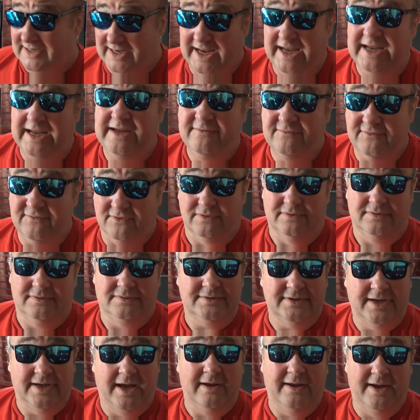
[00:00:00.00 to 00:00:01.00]
evil.
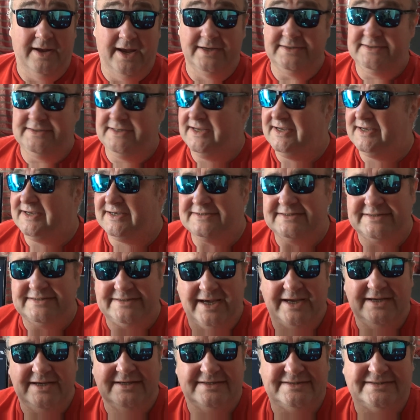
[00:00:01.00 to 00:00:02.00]
Uh, you can
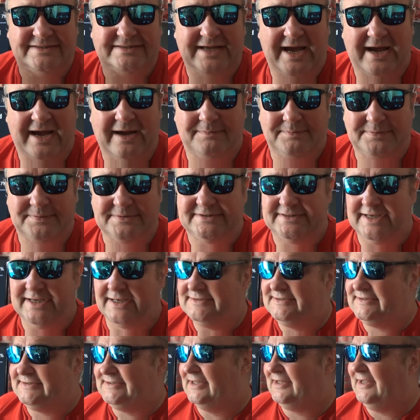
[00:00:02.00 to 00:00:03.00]
see the star
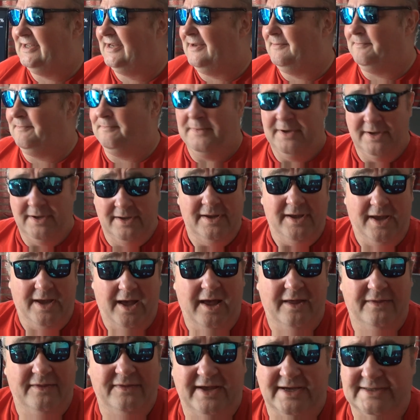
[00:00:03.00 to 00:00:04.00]
potential in him
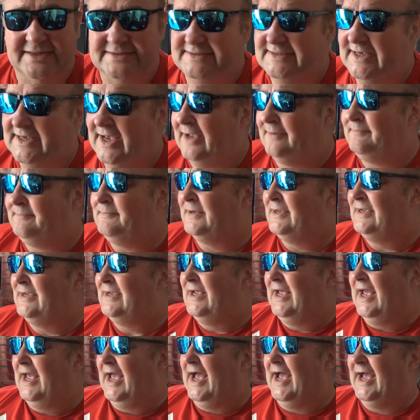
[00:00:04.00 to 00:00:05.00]
at that time
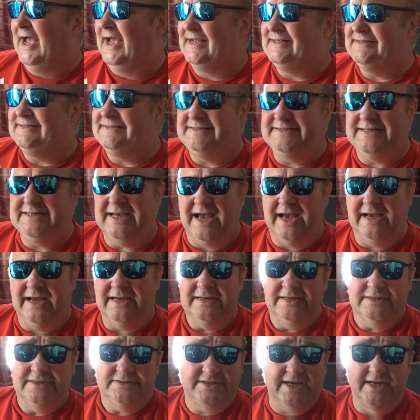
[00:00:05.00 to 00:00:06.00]
and
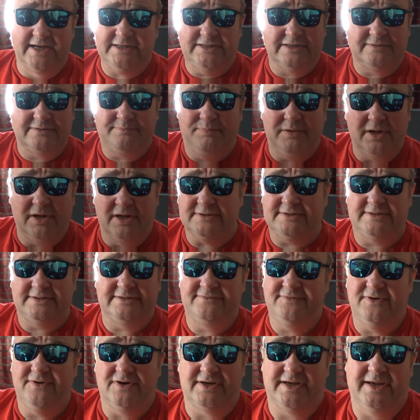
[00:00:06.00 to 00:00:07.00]
uh, she just blows
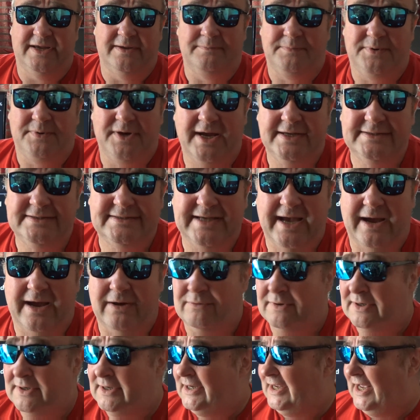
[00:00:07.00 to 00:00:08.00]
his fucking brains
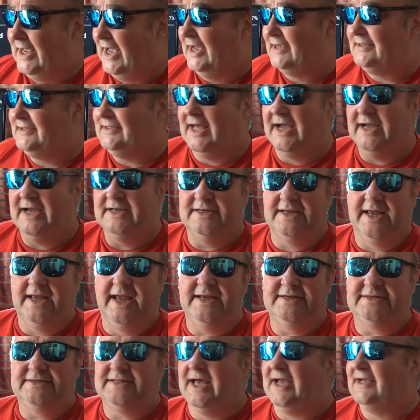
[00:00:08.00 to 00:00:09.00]
out and like
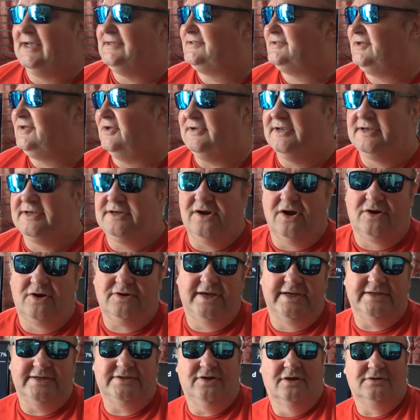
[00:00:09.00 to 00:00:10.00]
he's like Sonny
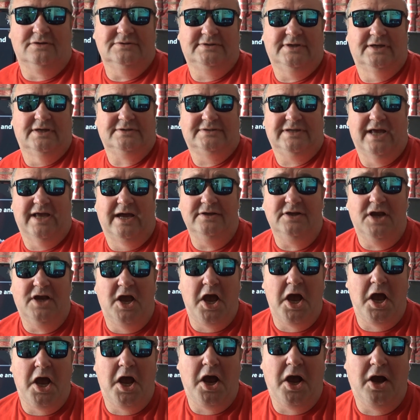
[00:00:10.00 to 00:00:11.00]
Crockett Don John's like
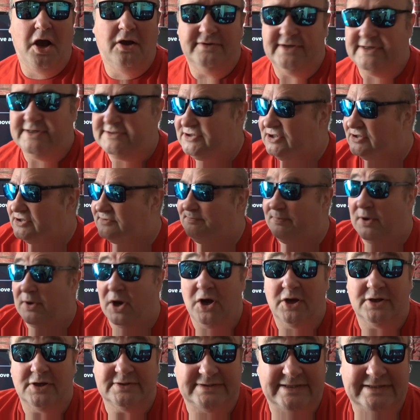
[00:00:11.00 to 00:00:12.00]
no and it just
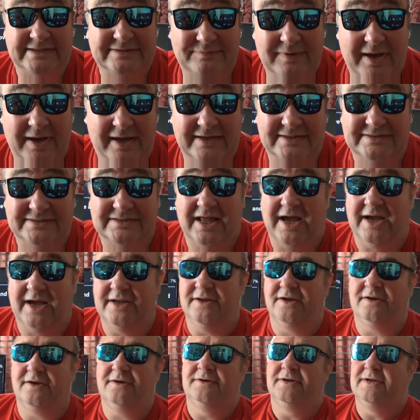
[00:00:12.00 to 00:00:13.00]
pauses where he's
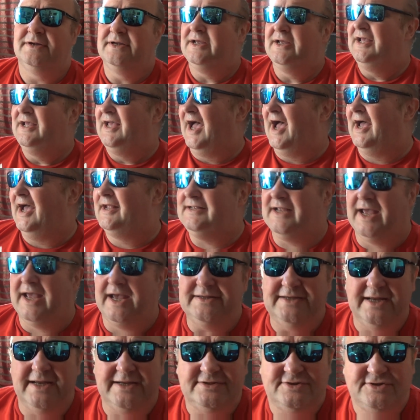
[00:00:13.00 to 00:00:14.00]
like no and
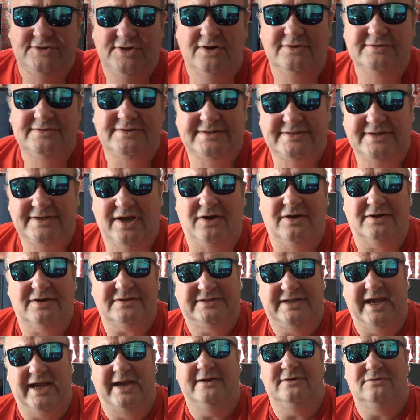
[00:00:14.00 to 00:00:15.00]
and it does sort
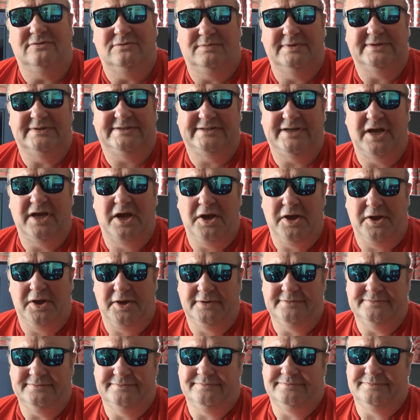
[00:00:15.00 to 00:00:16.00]
of deal with
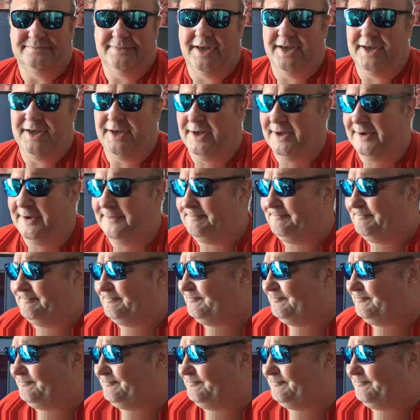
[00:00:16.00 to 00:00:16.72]
certain uh,